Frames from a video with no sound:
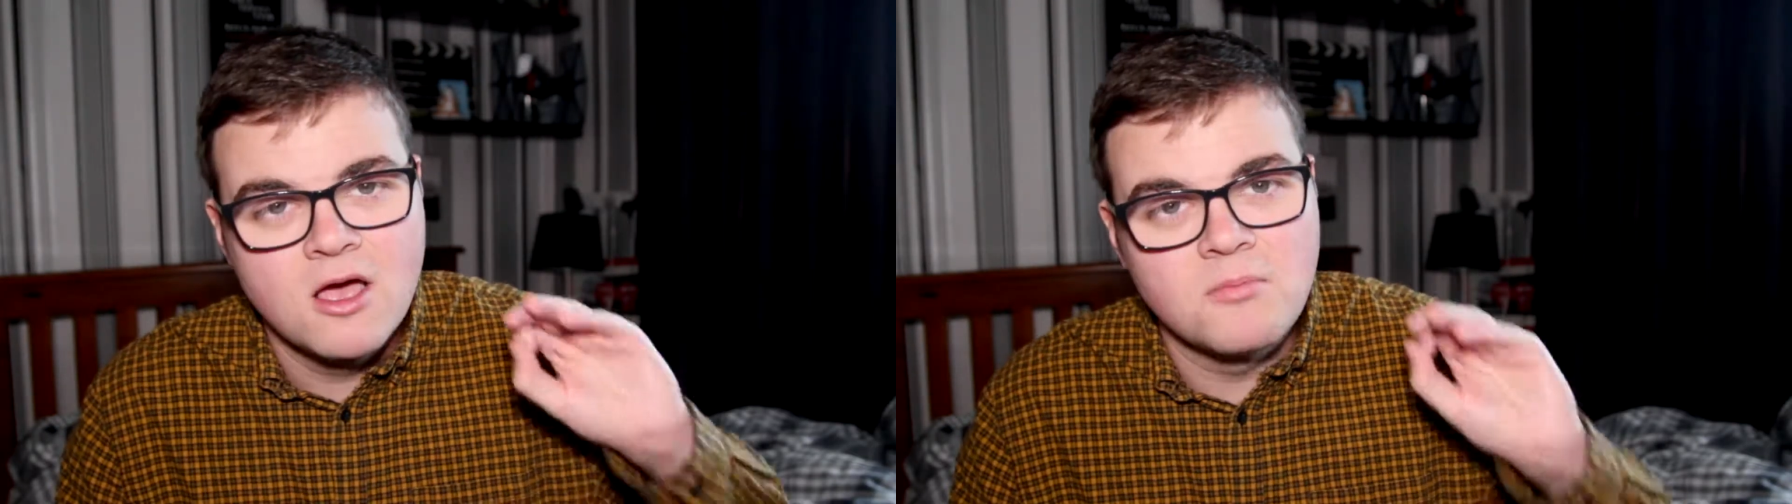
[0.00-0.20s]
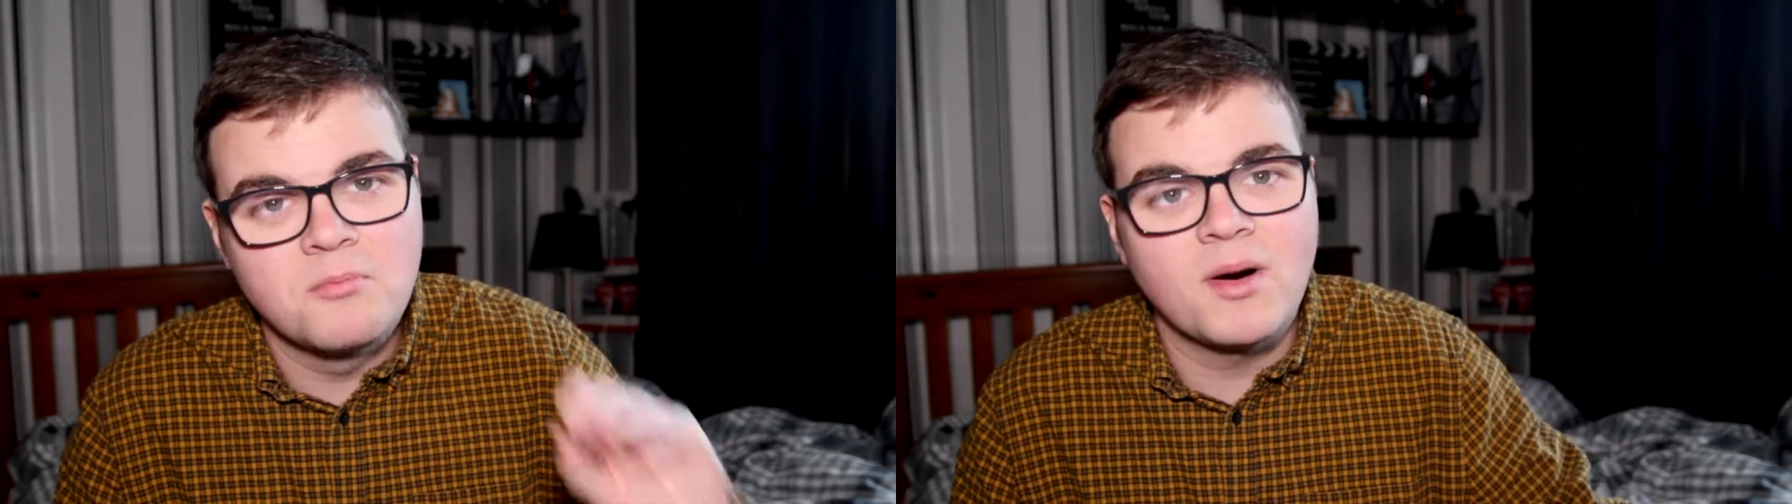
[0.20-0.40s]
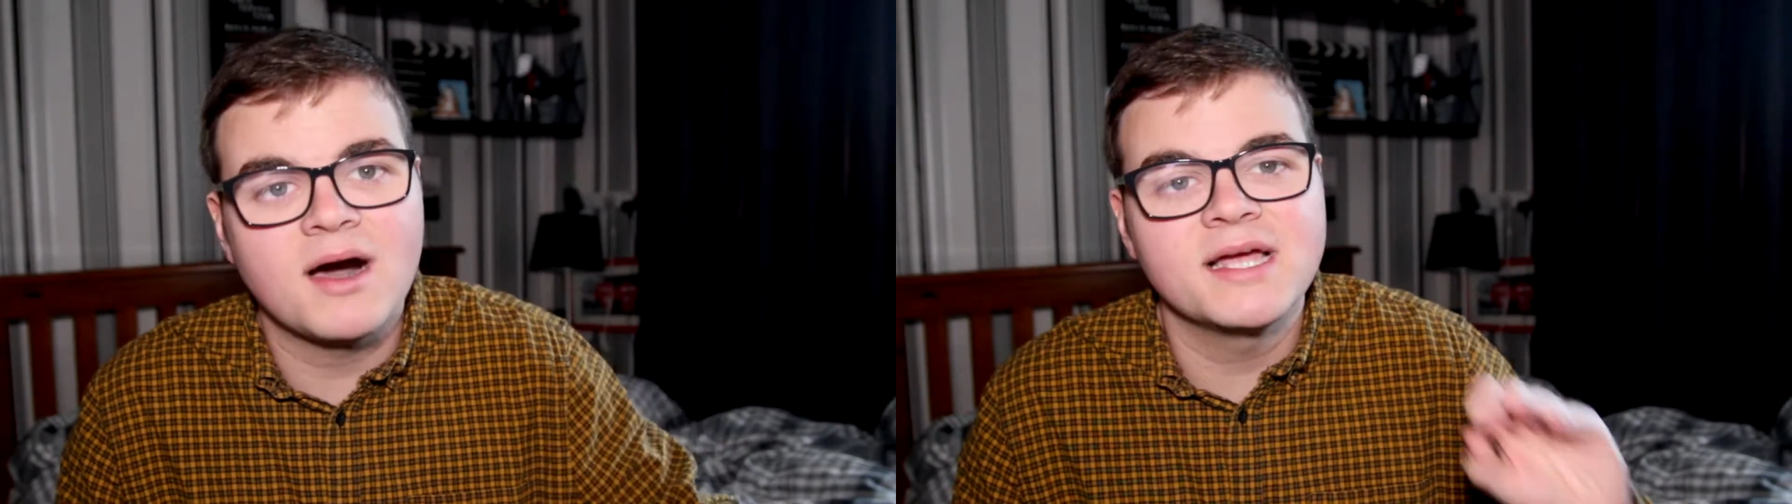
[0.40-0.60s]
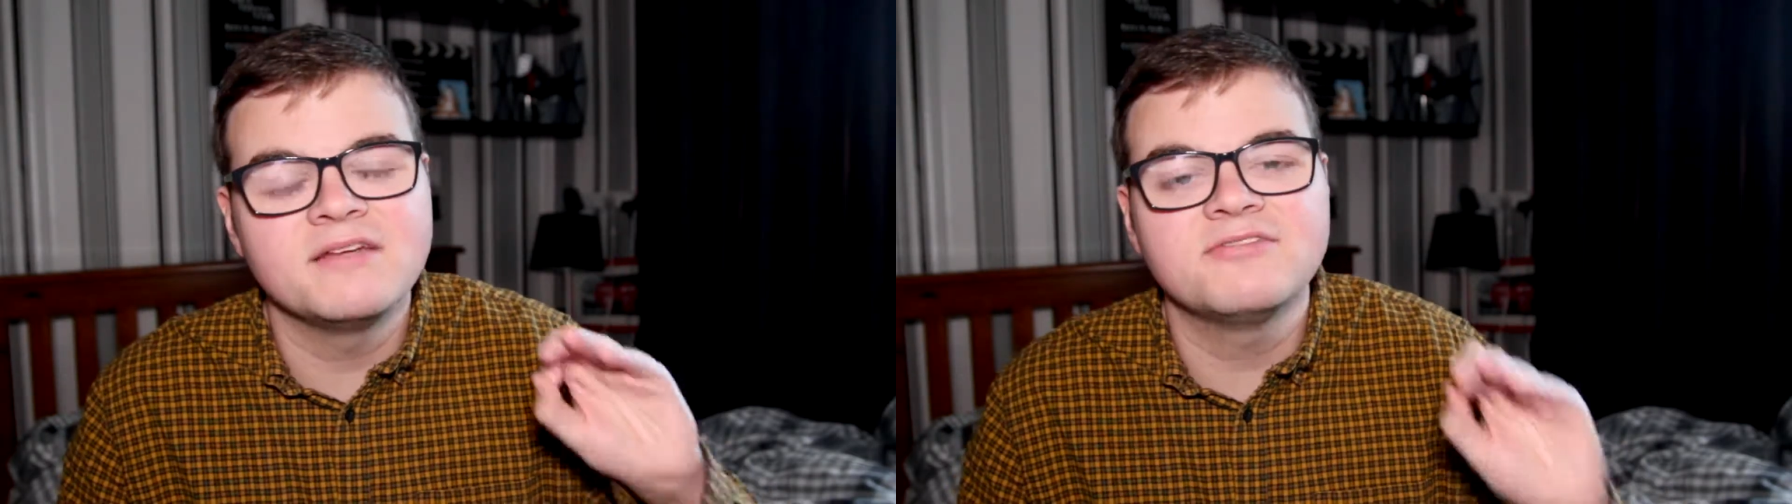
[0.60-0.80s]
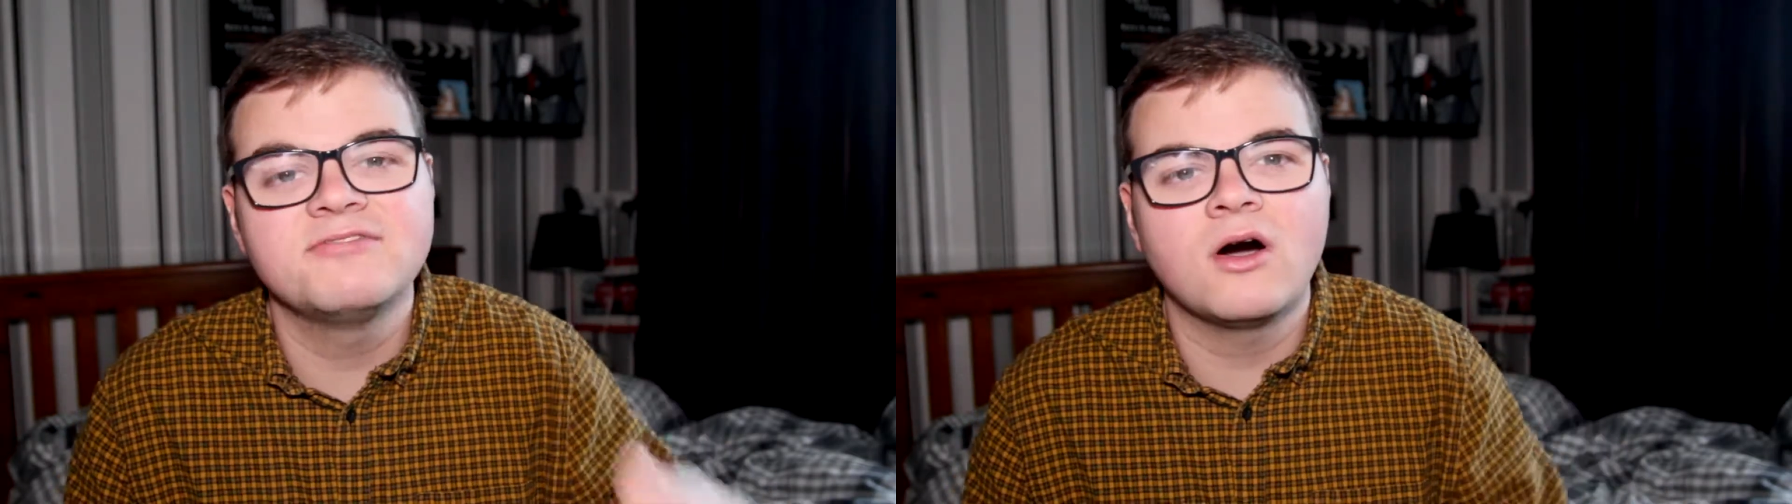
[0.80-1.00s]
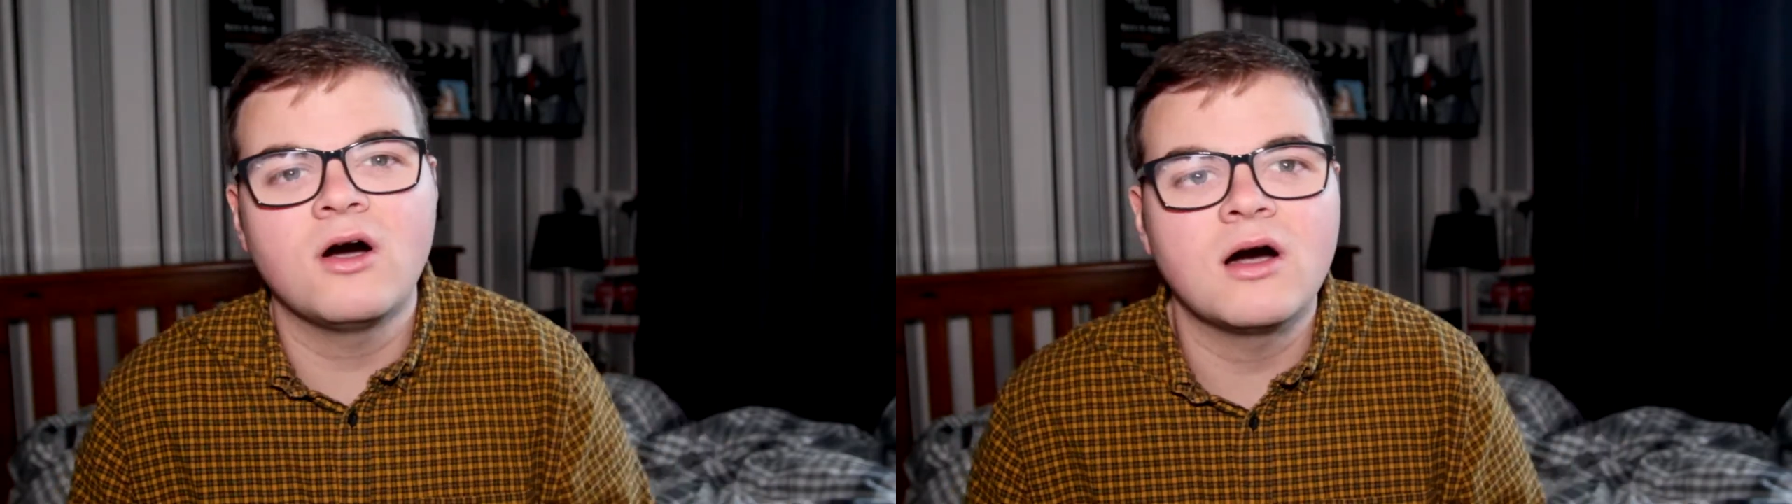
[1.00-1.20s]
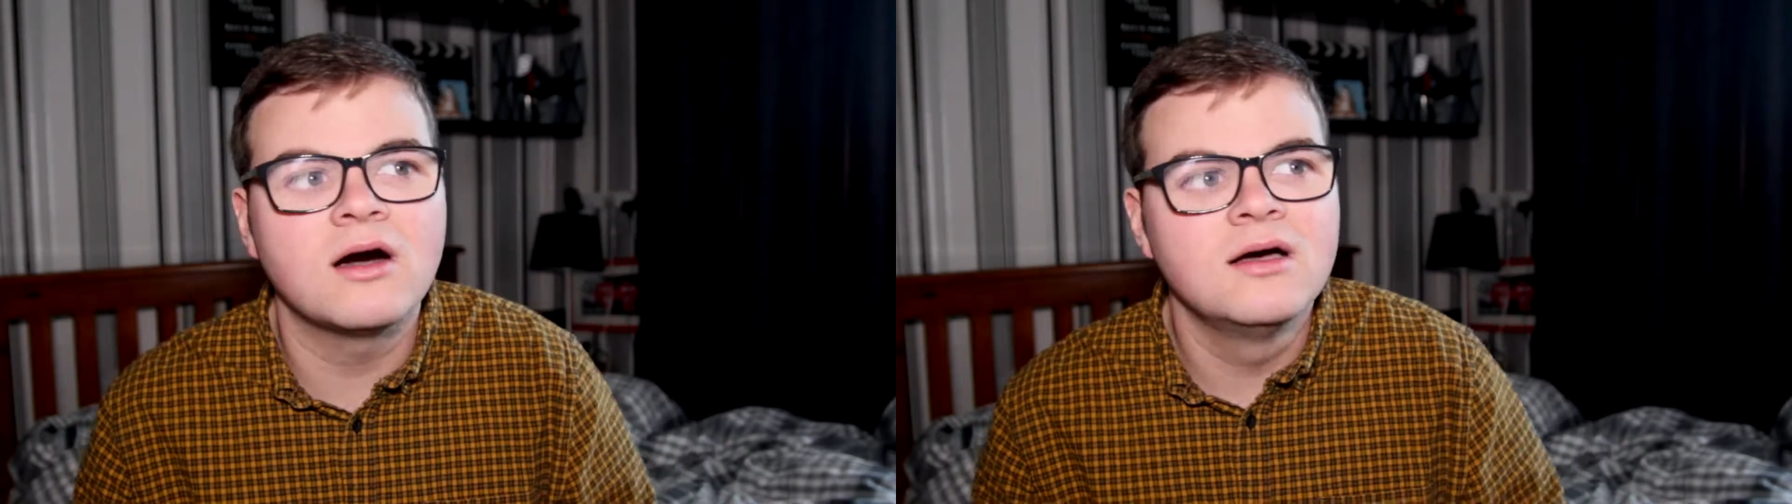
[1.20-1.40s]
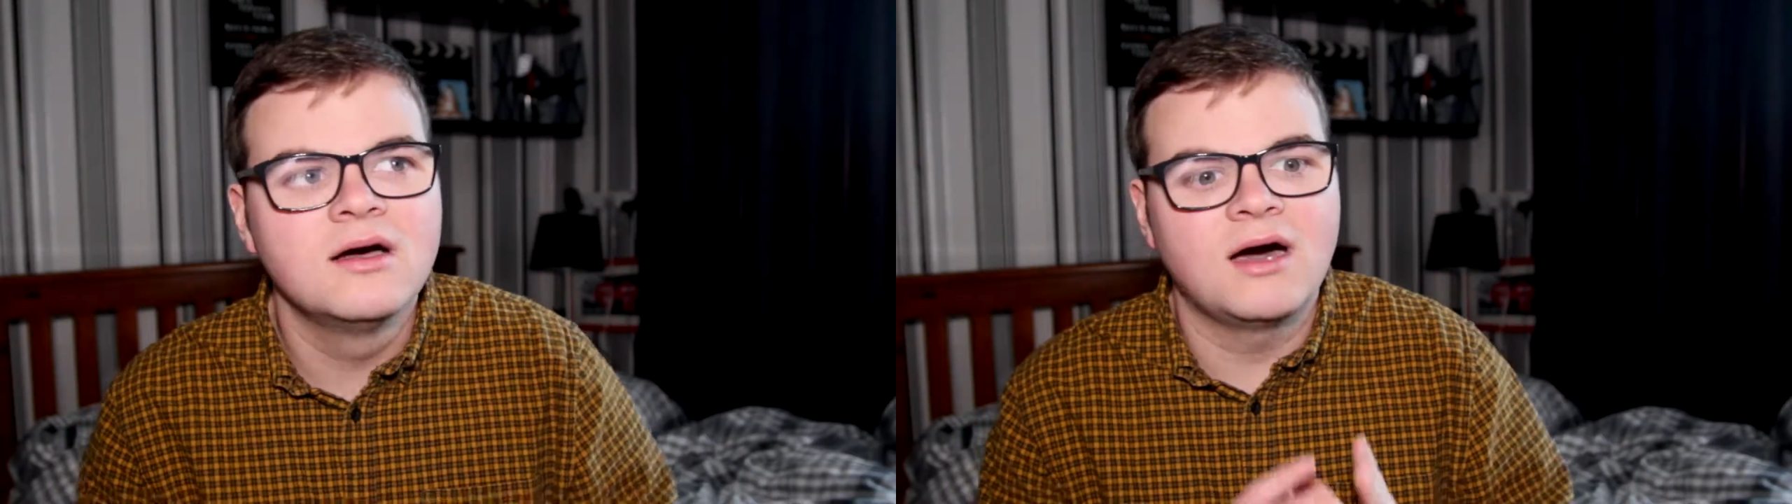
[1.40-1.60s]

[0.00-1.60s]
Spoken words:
by far.